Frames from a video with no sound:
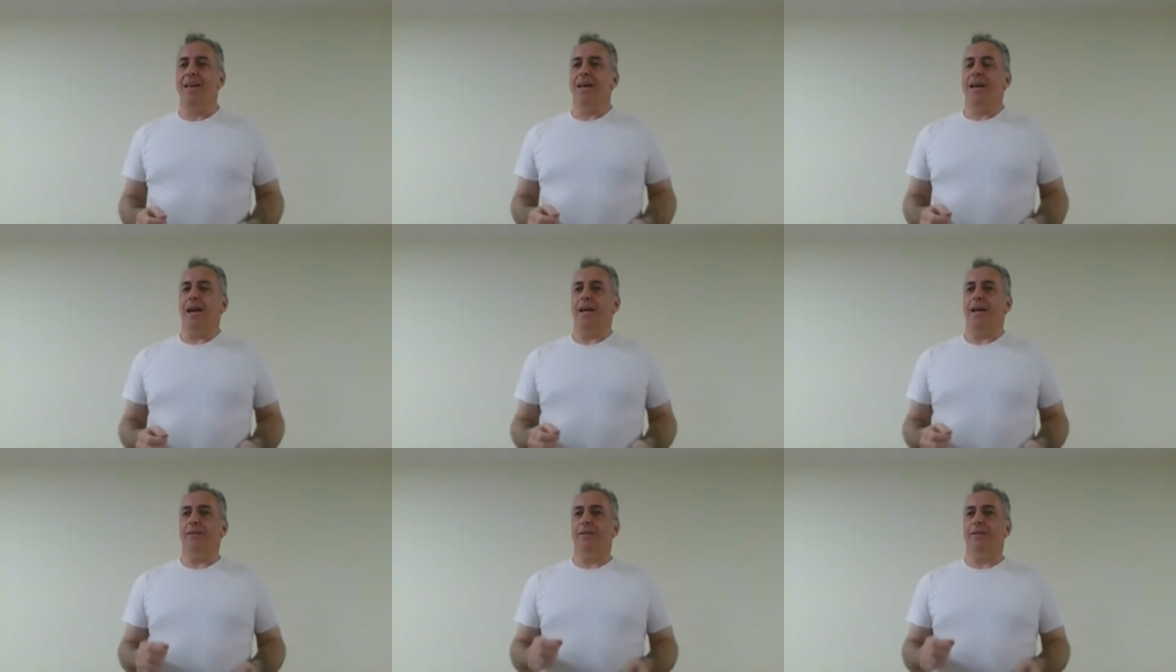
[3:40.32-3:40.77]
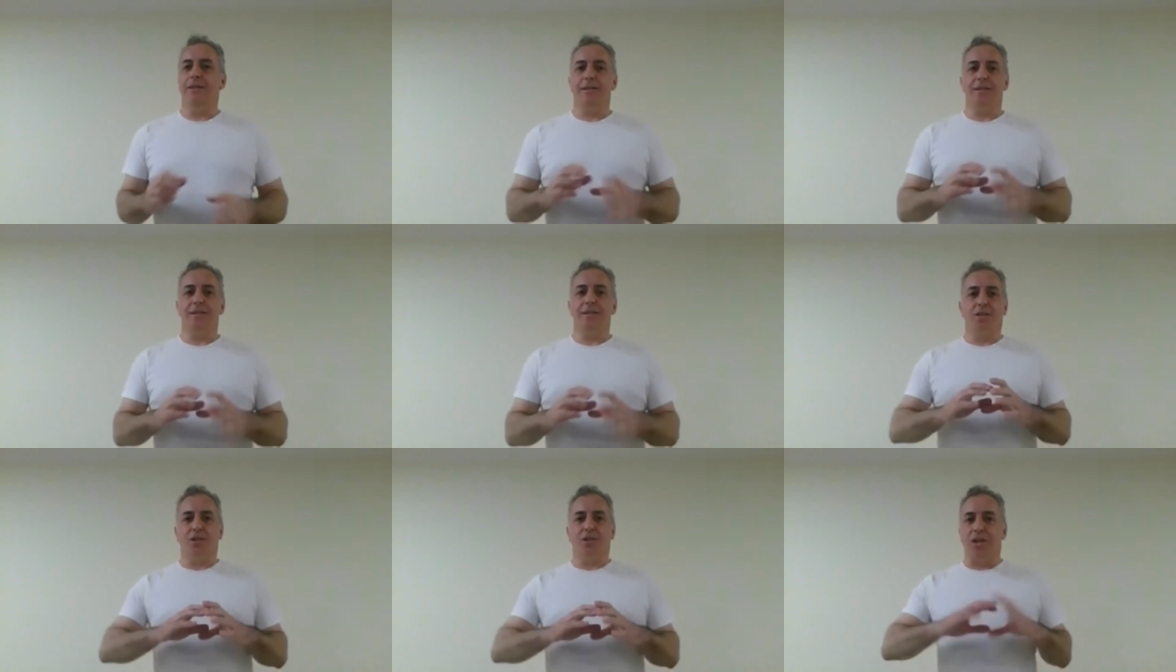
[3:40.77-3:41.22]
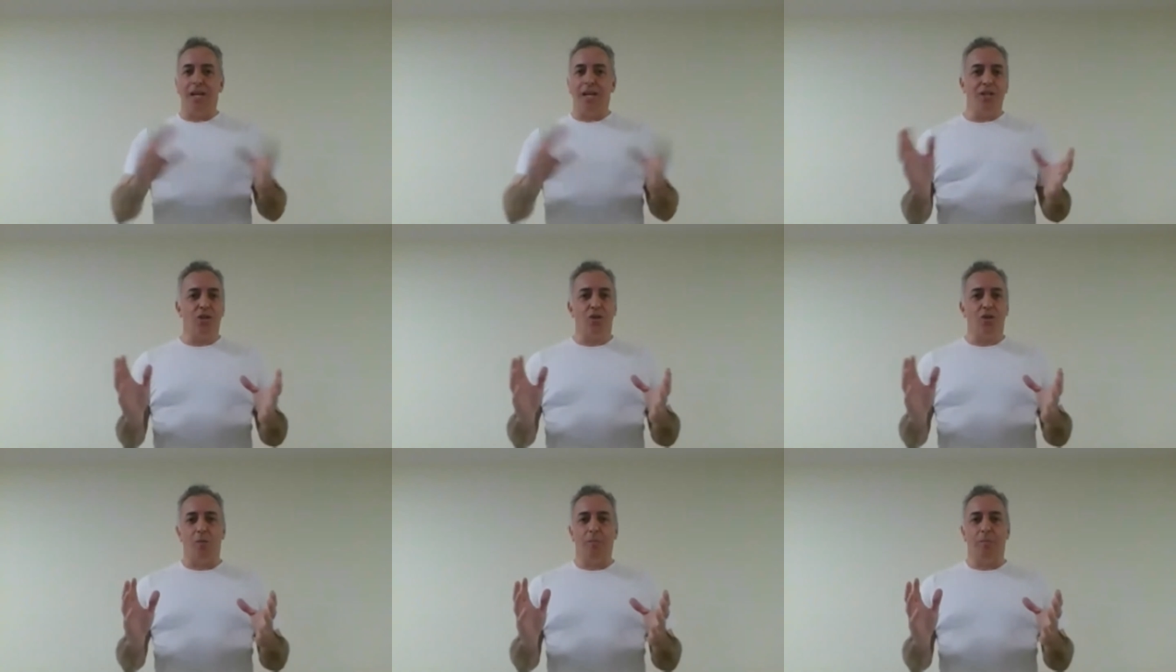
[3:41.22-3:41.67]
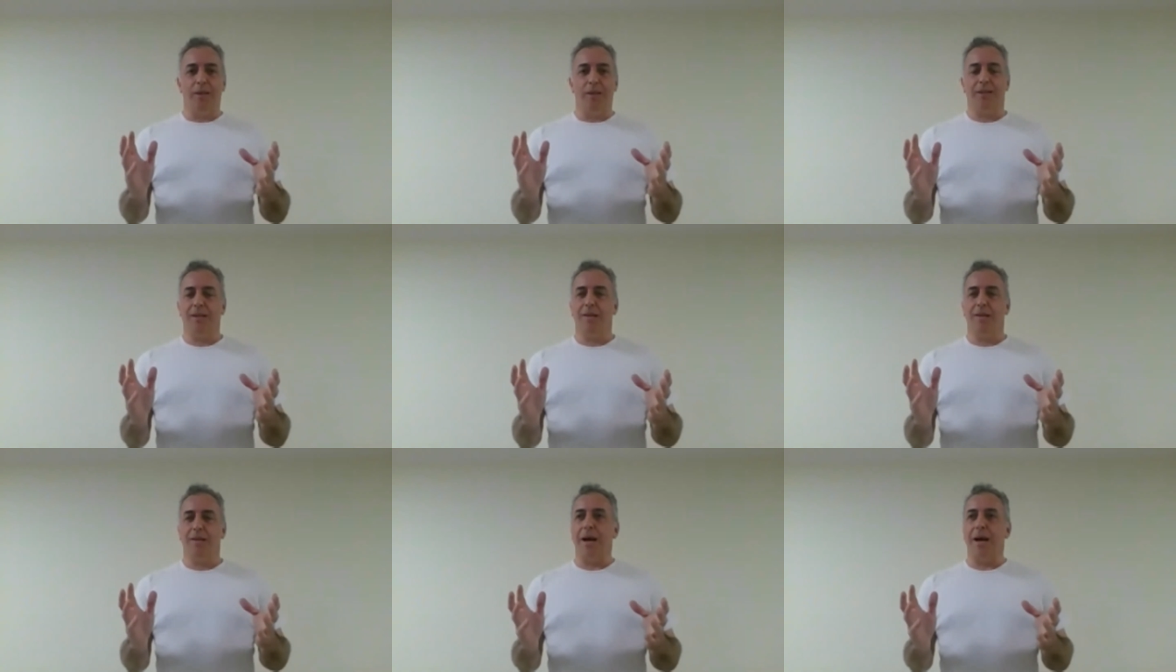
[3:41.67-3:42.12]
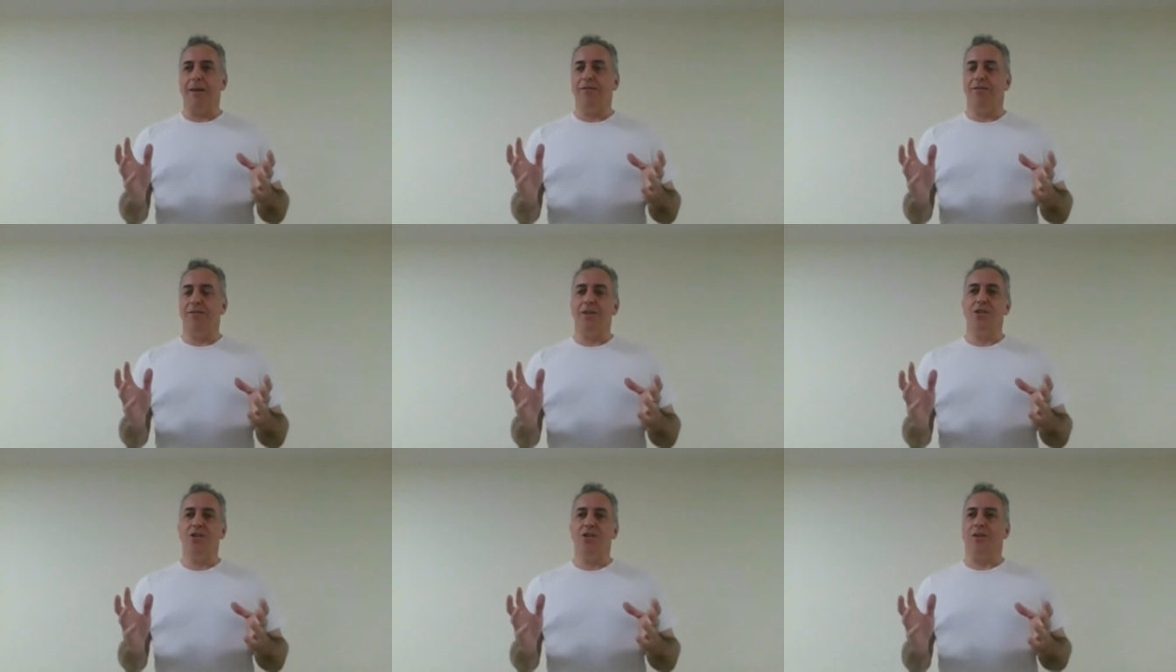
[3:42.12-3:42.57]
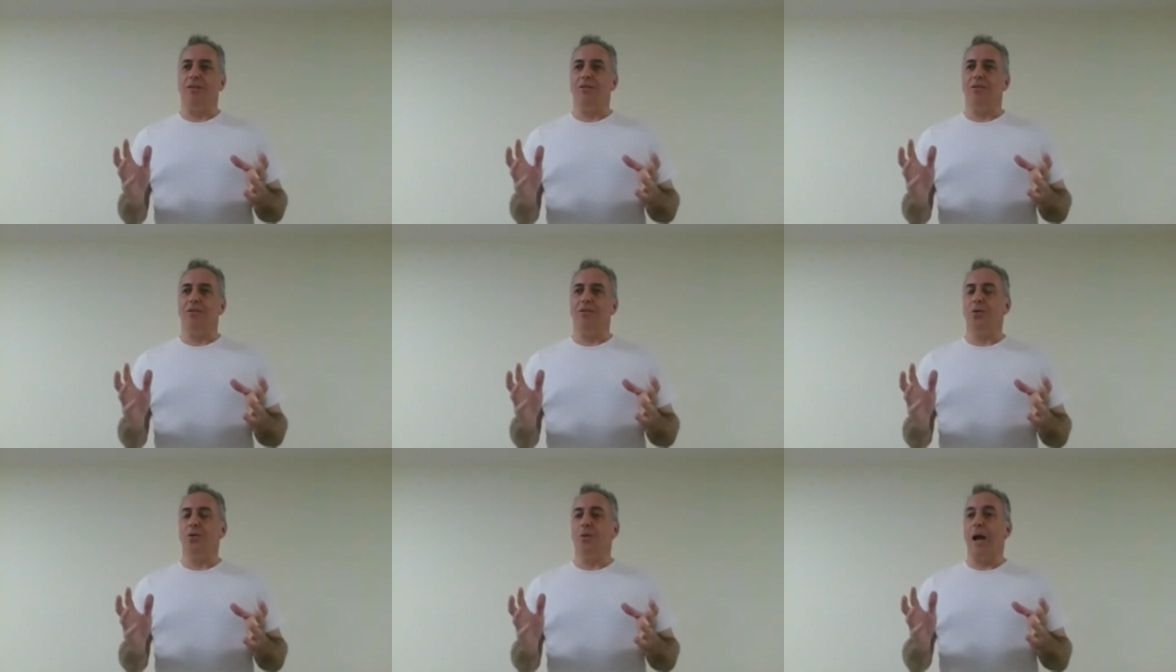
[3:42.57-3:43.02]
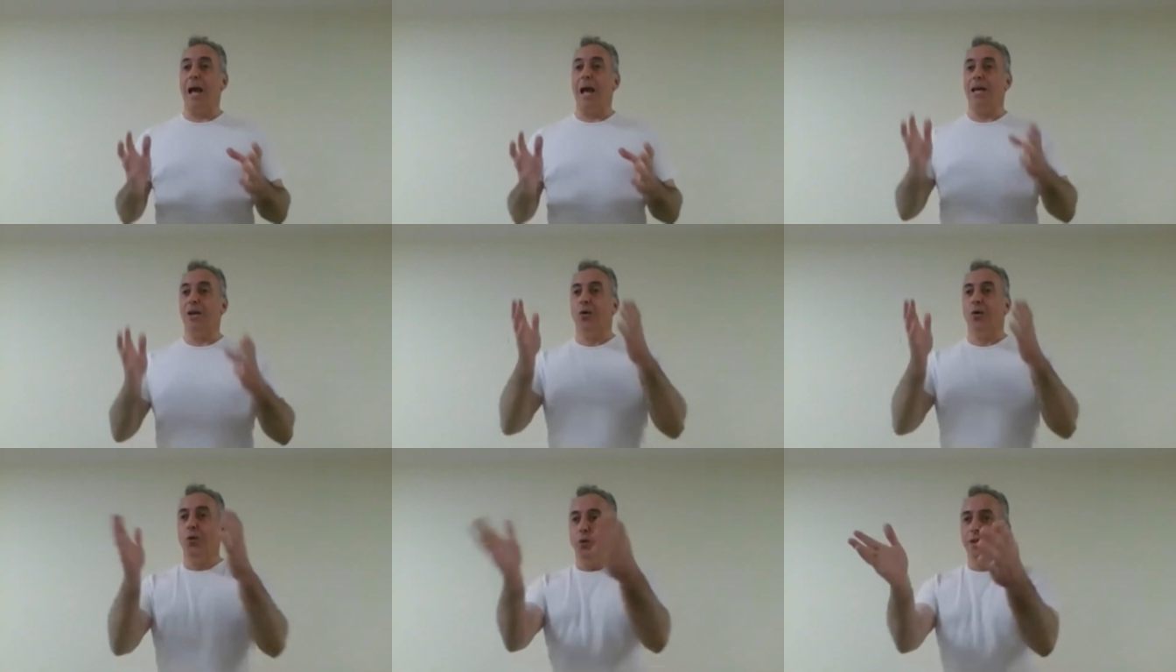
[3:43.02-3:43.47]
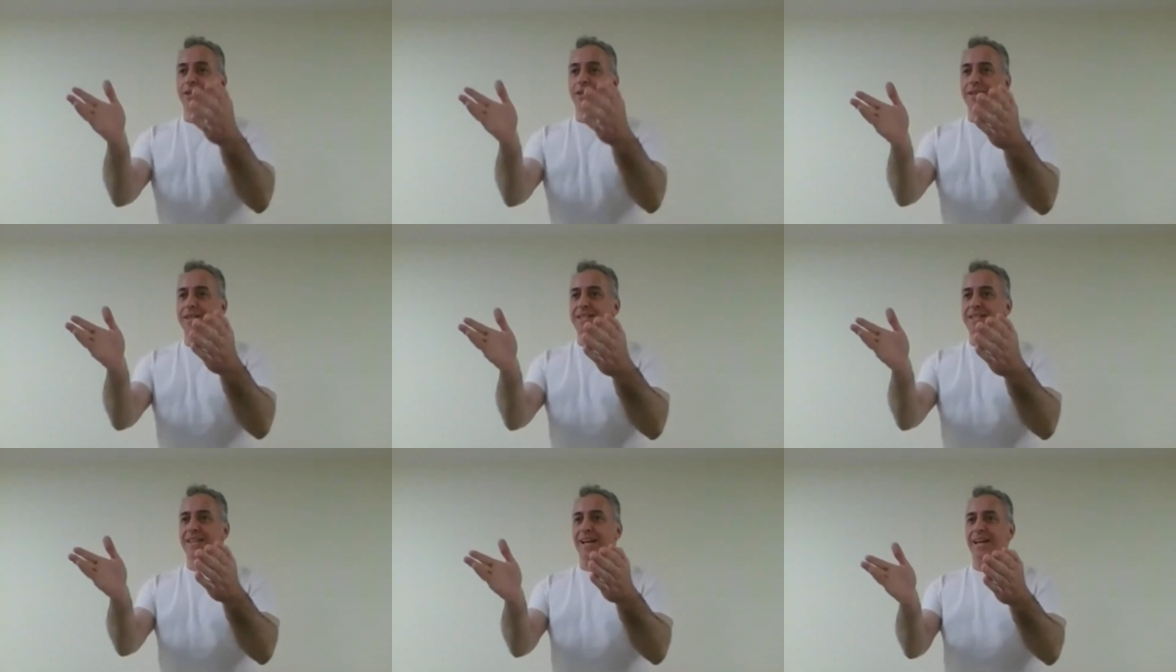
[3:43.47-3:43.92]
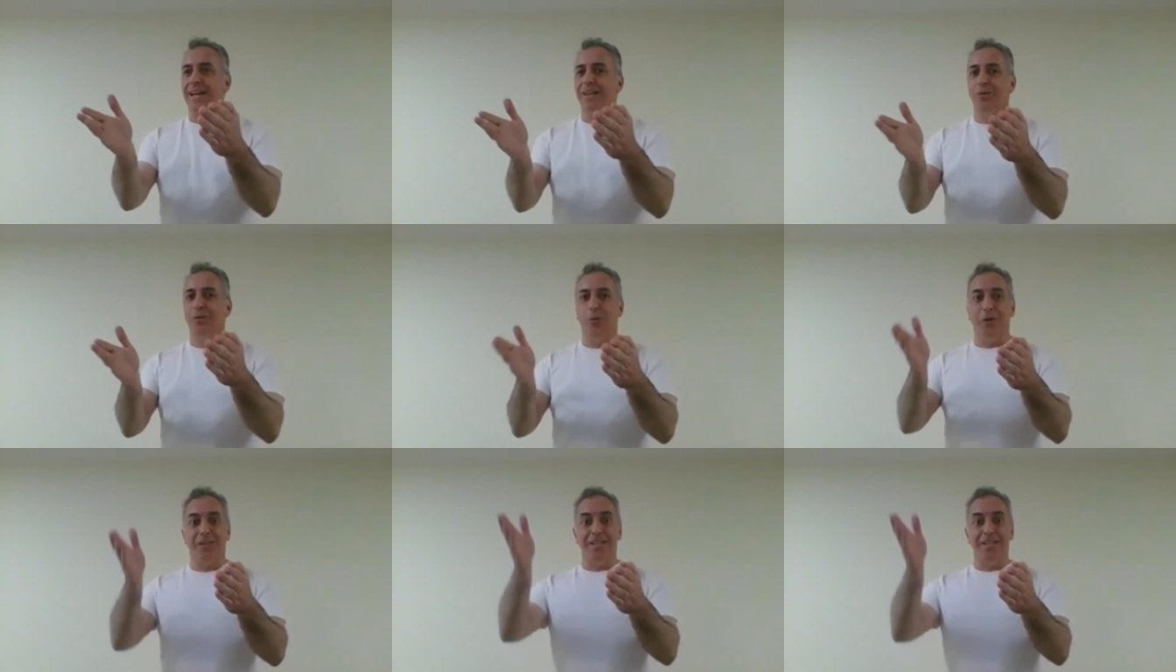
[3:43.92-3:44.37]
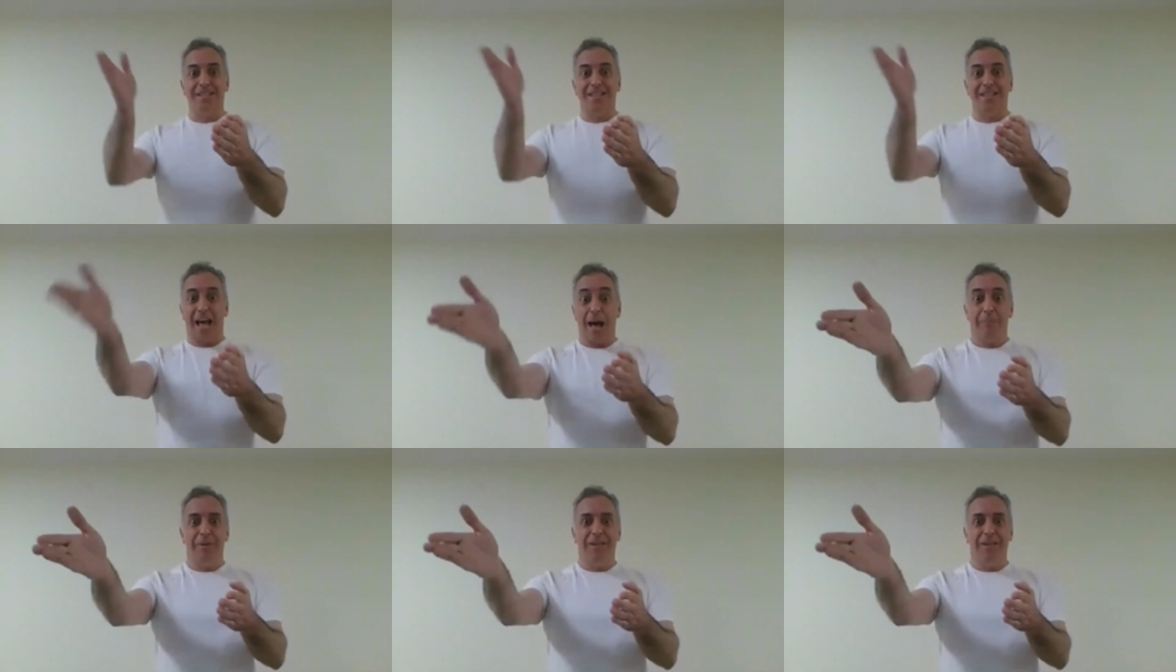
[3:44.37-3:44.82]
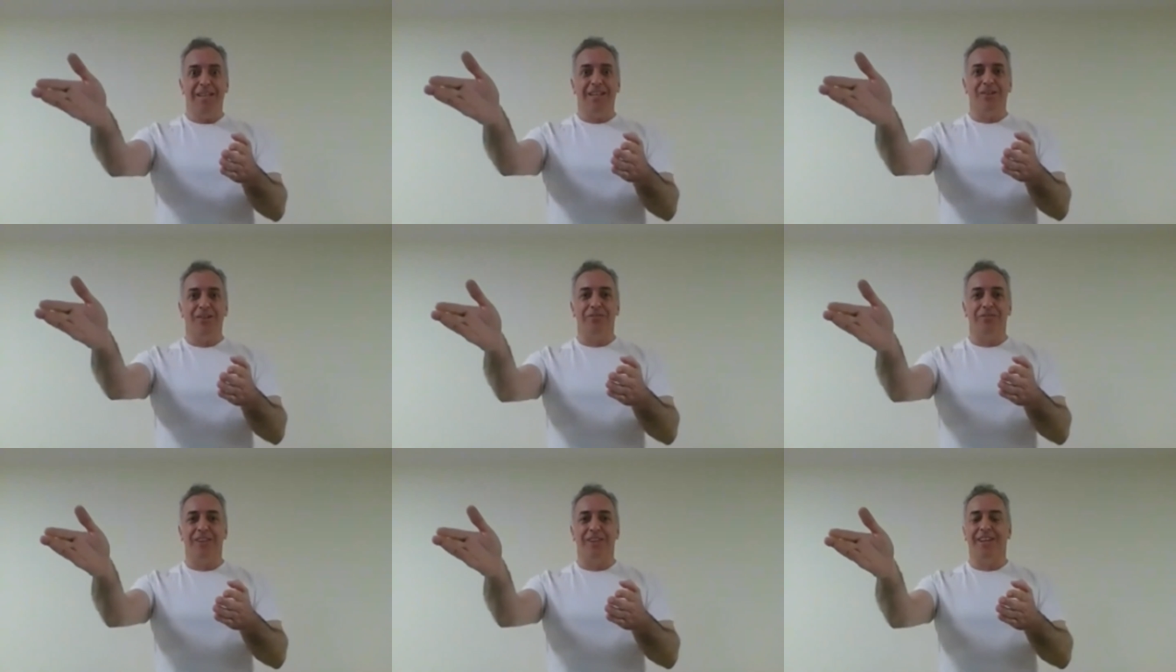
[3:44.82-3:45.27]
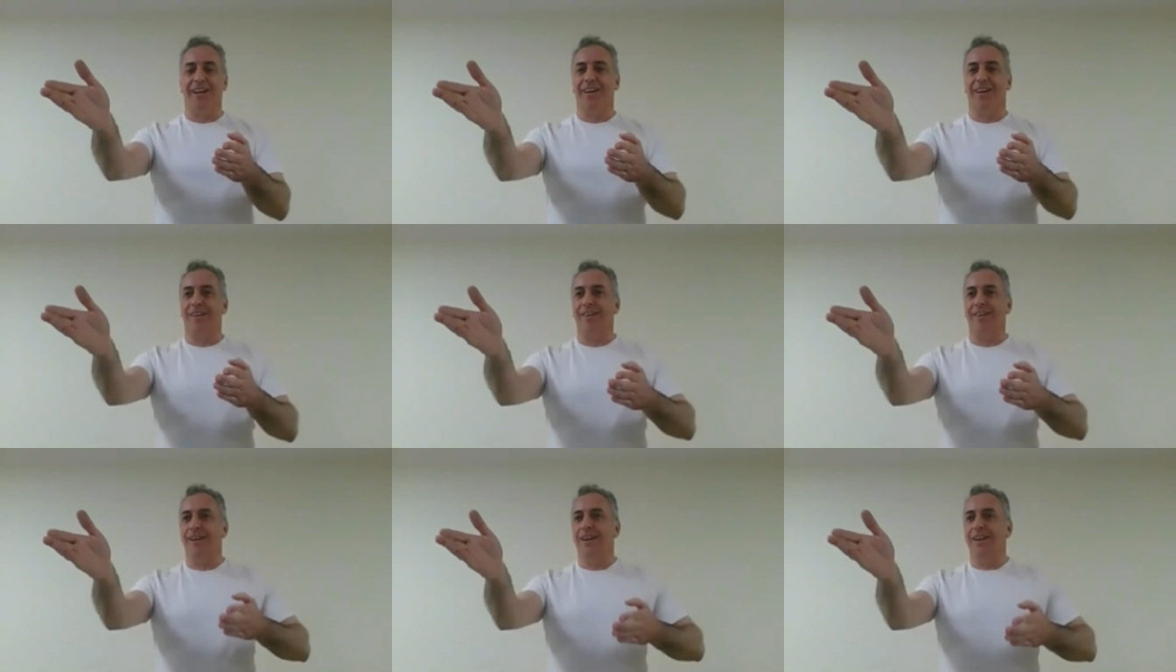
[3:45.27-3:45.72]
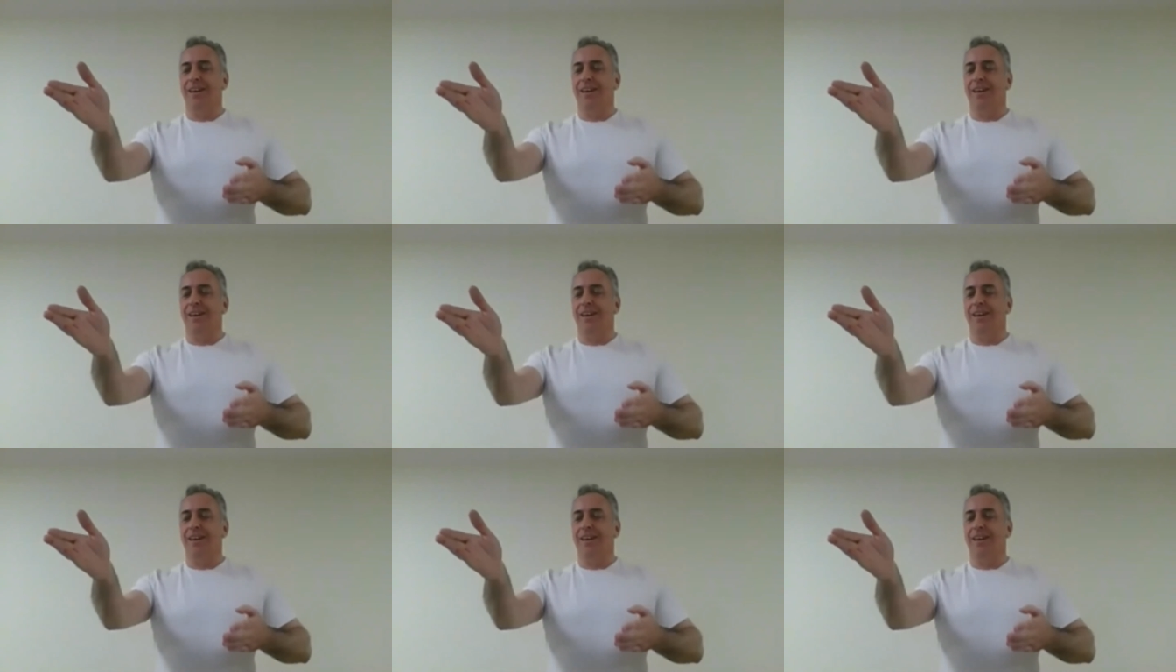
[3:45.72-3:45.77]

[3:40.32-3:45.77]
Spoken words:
And this changed completely my vision. So I could understand what is happening over there.